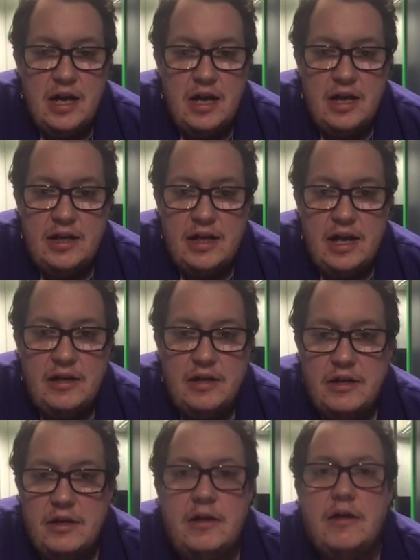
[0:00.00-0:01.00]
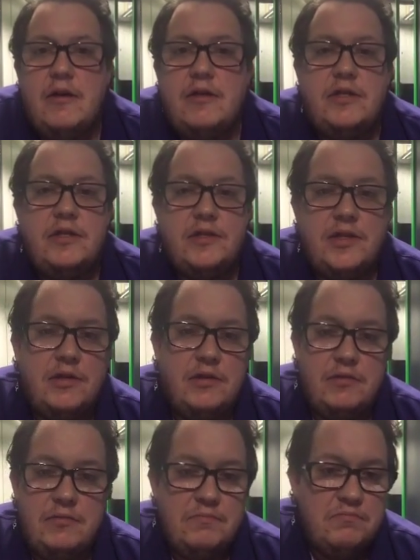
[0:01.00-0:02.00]
and again, I encourage you to
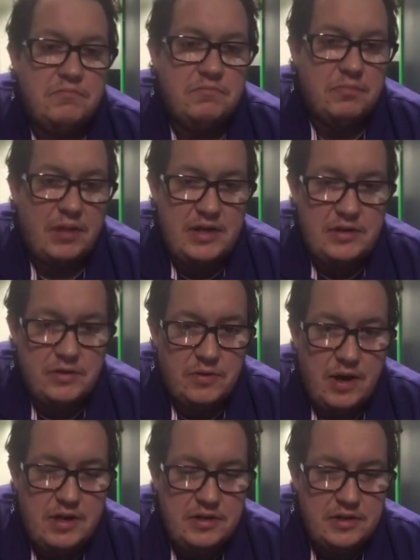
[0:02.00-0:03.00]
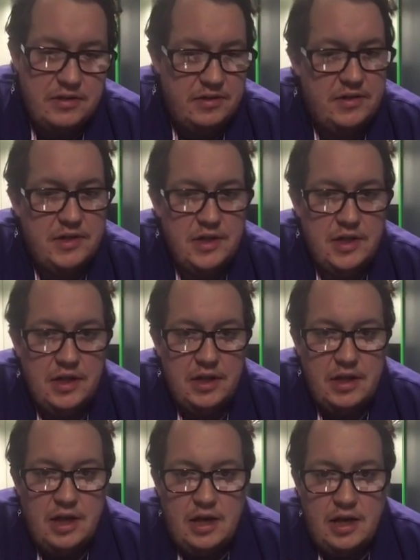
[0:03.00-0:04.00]
place your questions
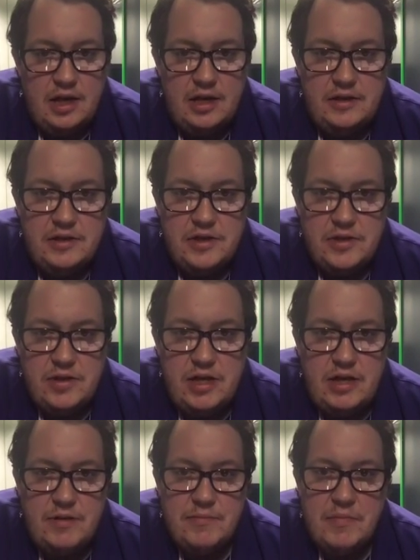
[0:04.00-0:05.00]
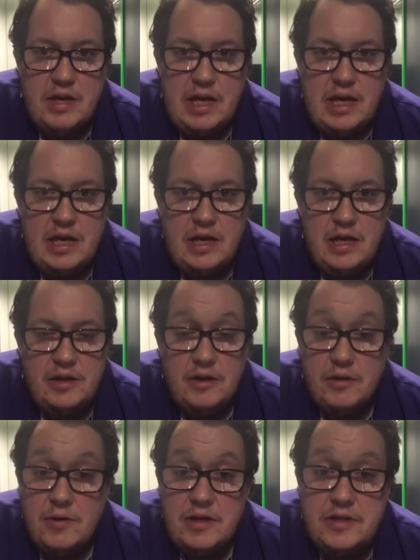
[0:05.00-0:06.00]
in the stream. No
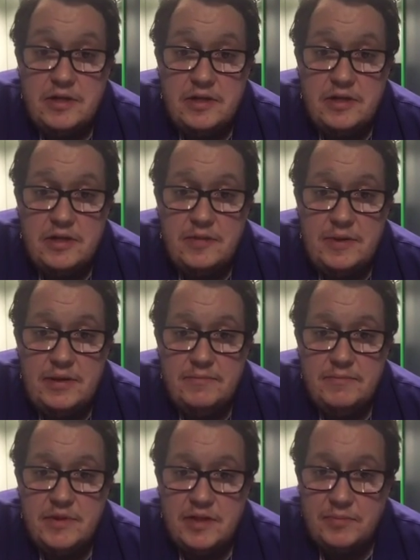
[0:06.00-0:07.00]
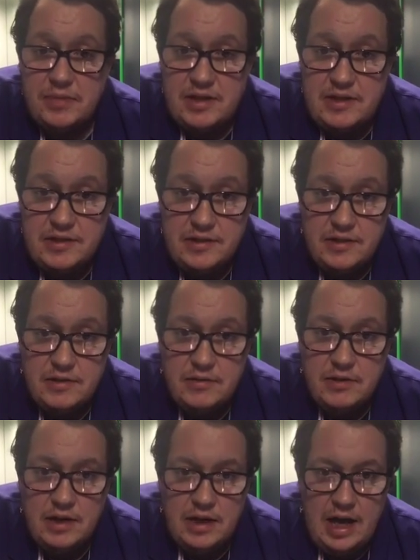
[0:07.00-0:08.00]
question is stupid, so please do
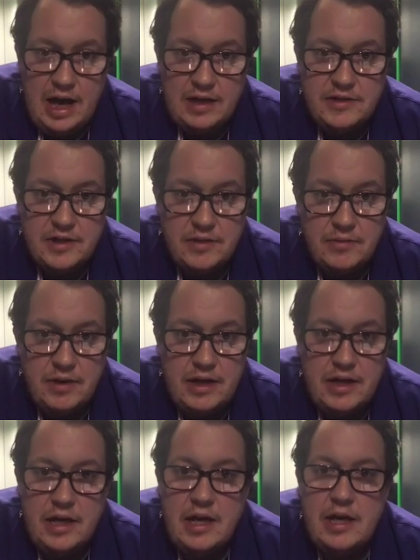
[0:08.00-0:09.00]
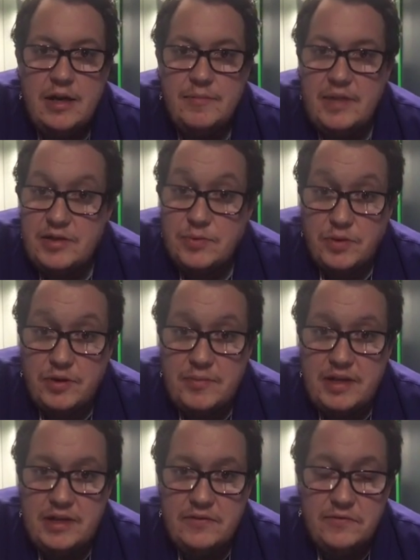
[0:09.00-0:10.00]
ask away. That's what I'm
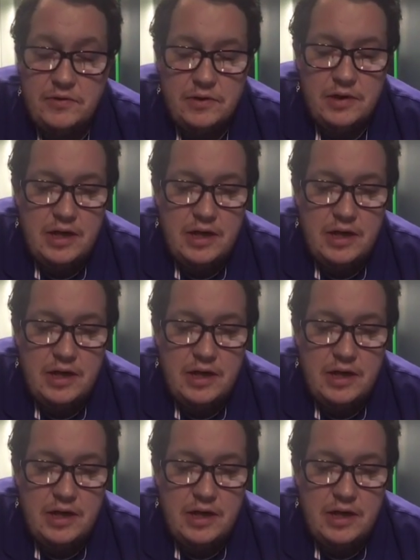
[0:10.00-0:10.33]
here for.